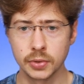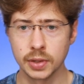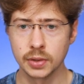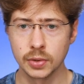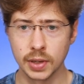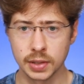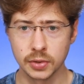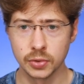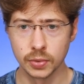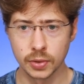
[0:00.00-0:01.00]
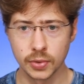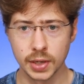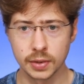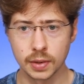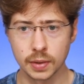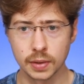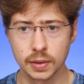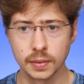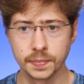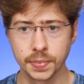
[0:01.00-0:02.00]
and connect it to a credit card.
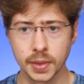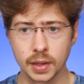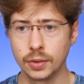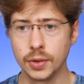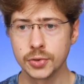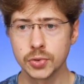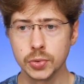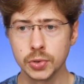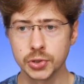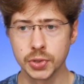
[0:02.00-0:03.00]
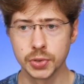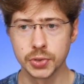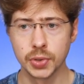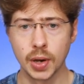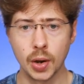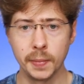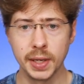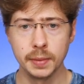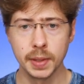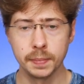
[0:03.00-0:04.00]
This tool shows you how
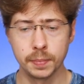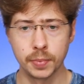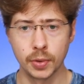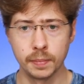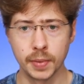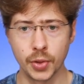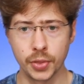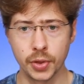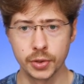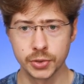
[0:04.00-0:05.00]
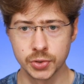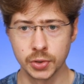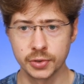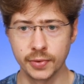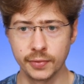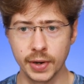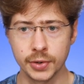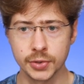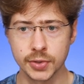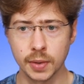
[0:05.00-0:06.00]
many people per month search for
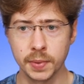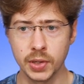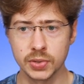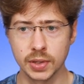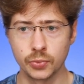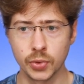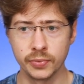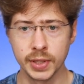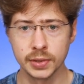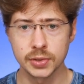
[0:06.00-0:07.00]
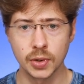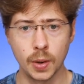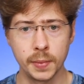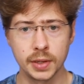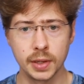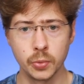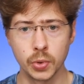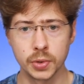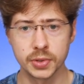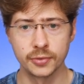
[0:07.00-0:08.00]
various topics and reveals common
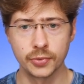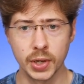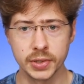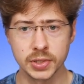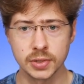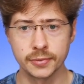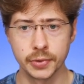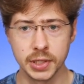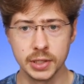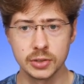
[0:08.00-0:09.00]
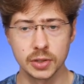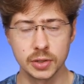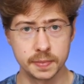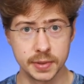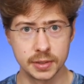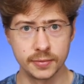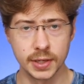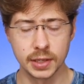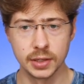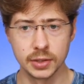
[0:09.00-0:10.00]
keywords and phrases for each
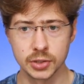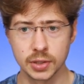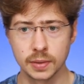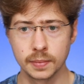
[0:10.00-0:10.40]
specific niche.